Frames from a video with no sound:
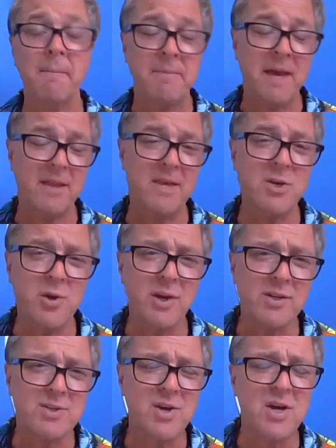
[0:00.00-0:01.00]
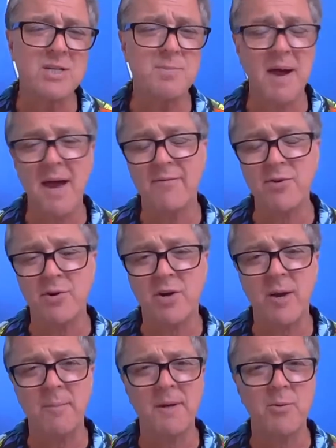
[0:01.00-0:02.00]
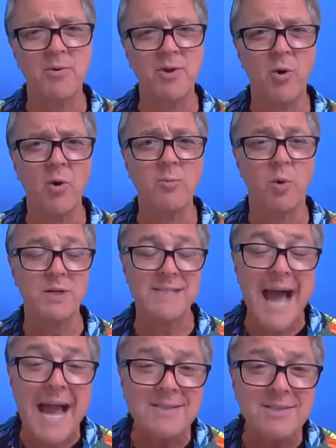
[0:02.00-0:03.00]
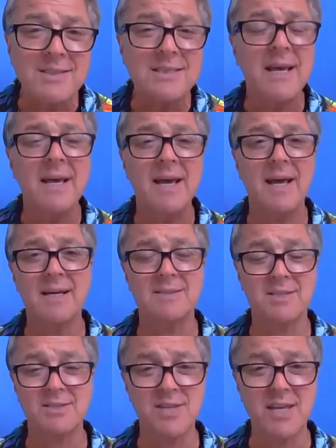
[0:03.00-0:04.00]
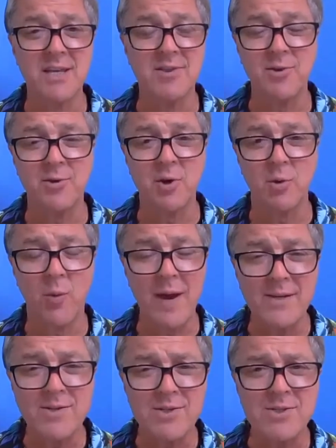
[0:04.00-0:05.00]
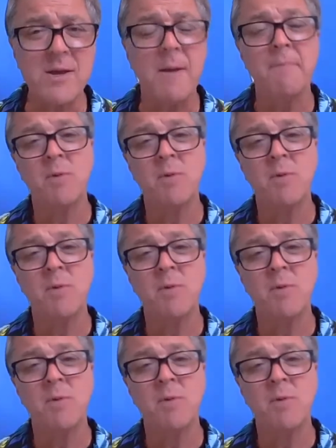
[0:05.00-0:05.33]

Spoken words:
And then you can adjust by having your company withhold more taxes as is needed through your wages